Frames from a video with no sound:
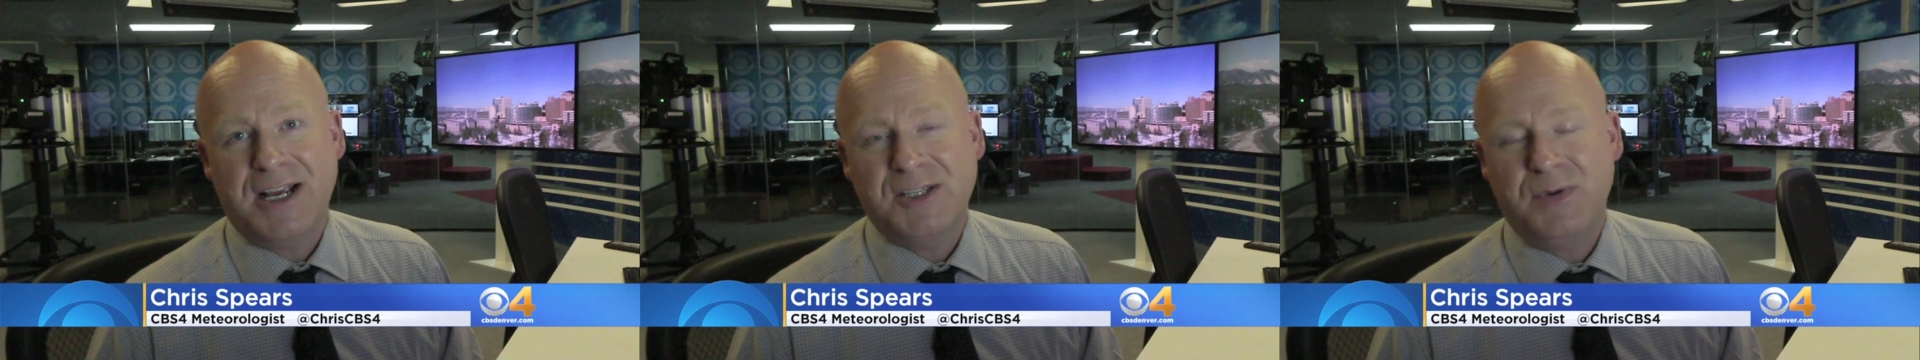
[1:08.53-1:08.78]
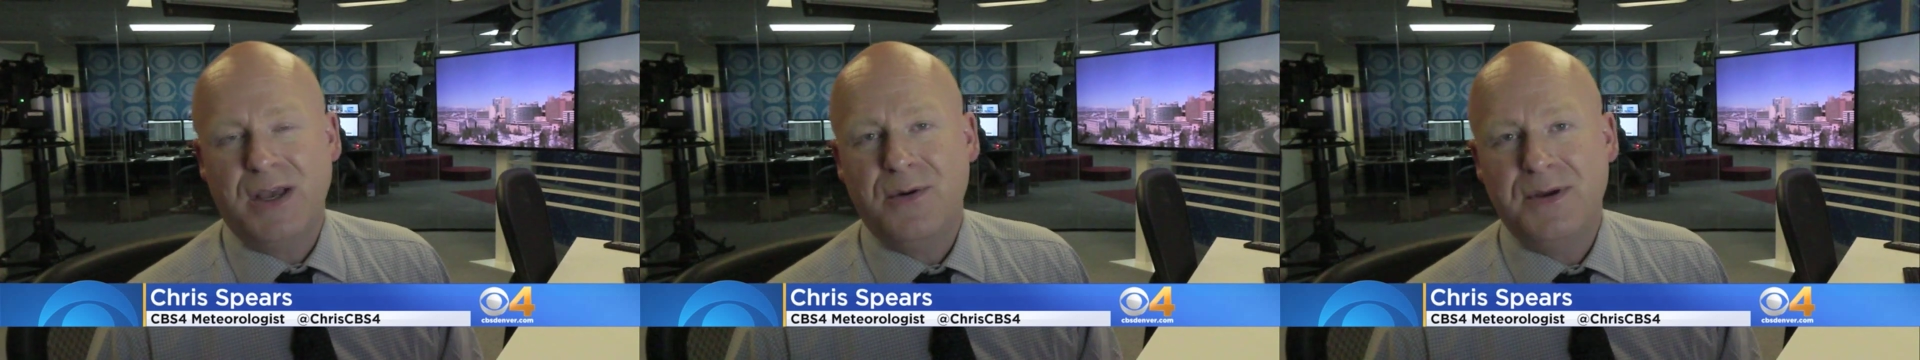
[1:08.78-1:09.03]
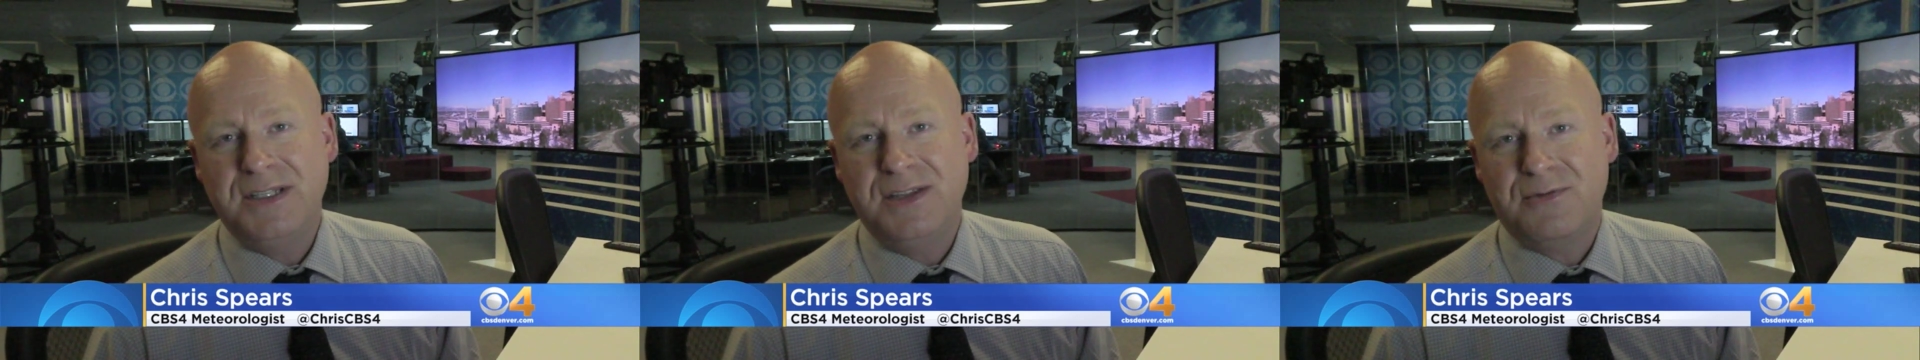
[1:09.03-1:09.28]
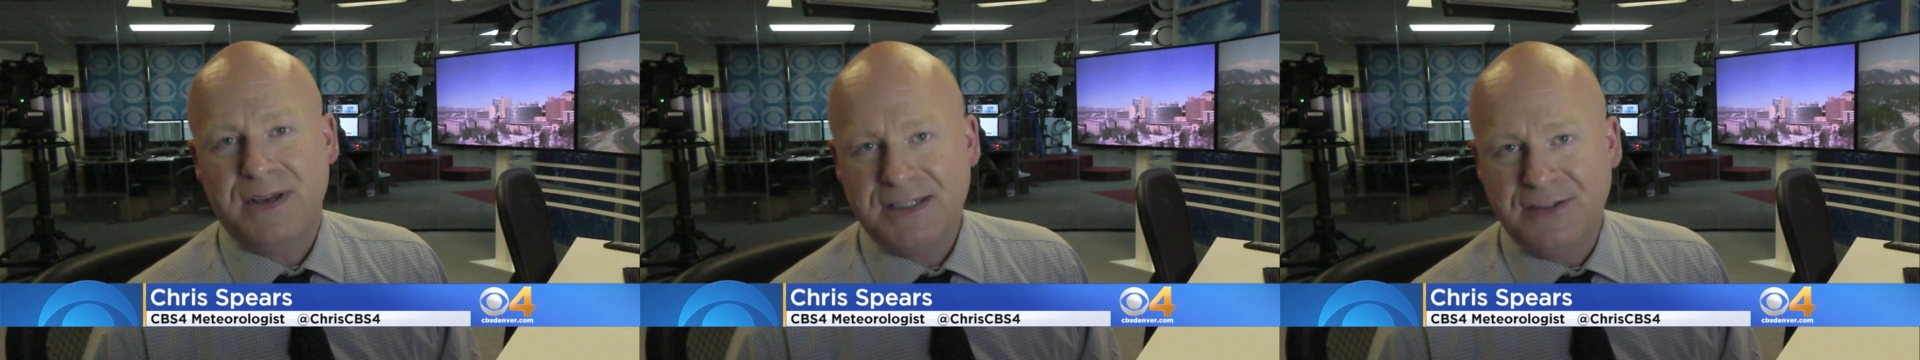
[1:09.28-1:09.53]
as we go into the
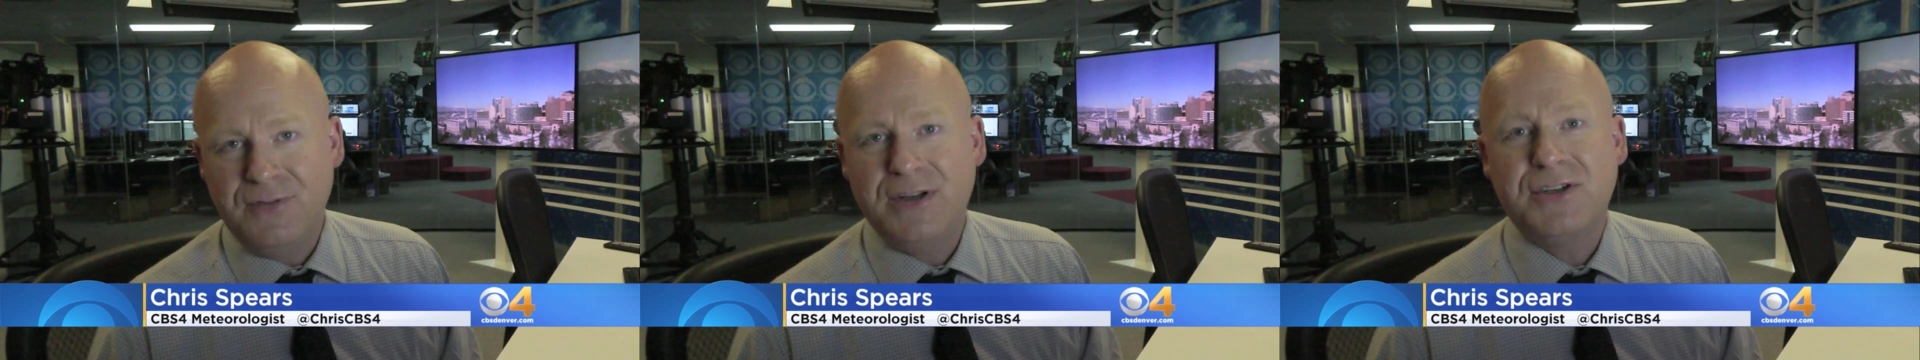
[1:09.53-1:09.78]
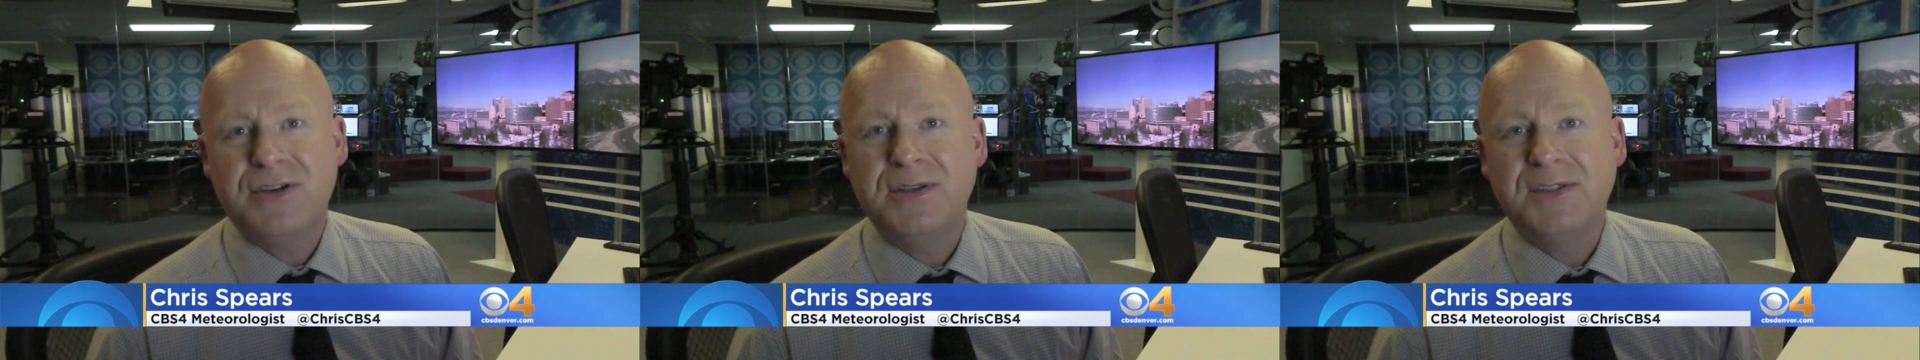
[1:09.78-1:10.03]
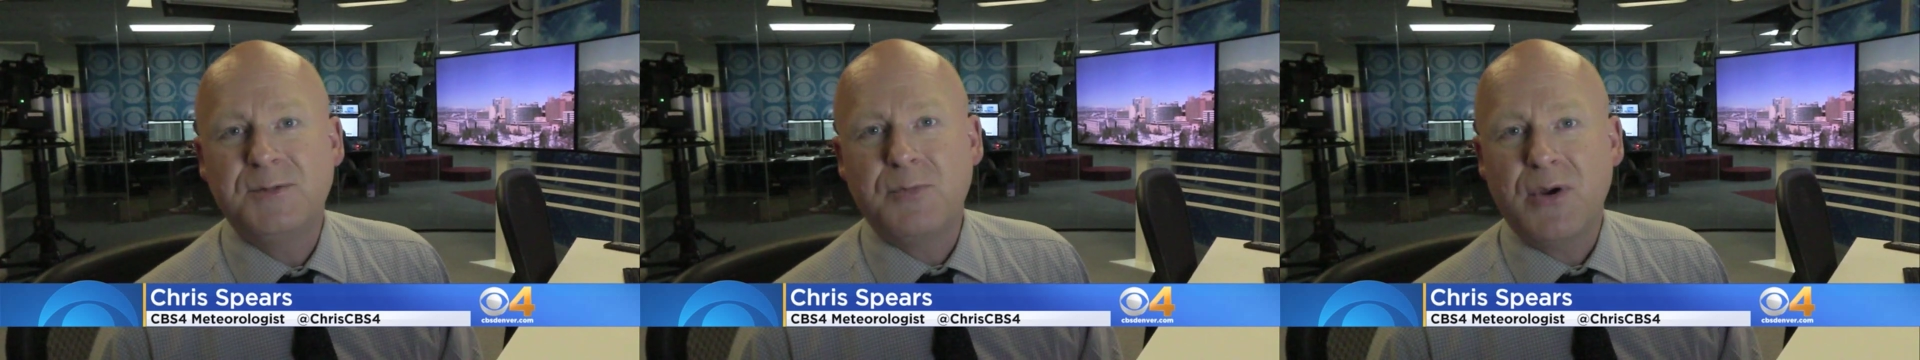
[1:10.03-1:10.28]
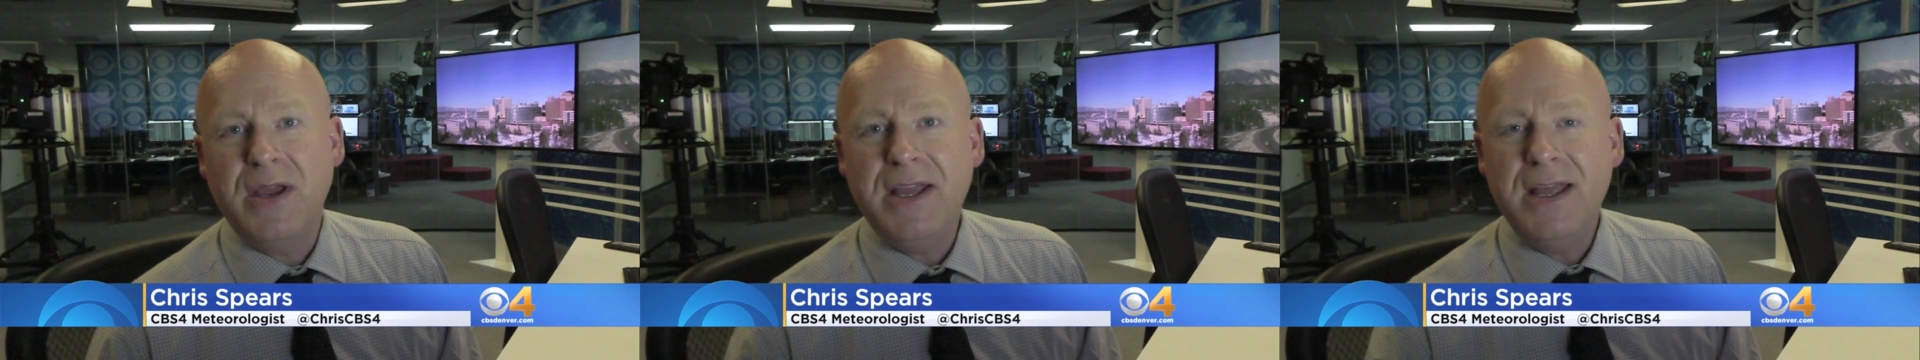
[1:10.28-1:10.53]
rest of winter and
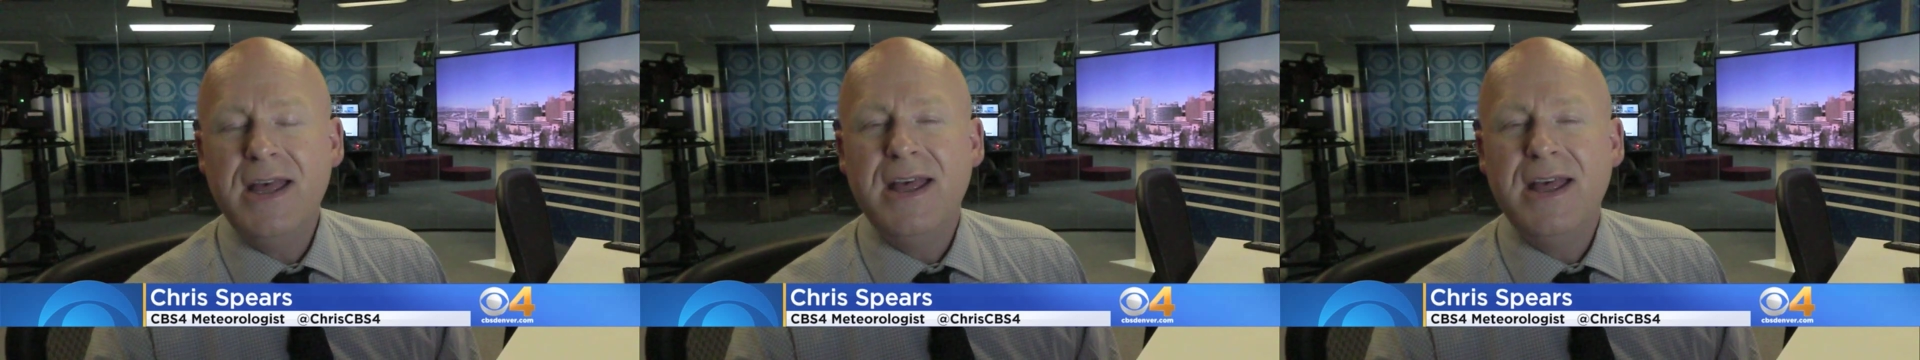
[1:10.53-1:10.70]
spring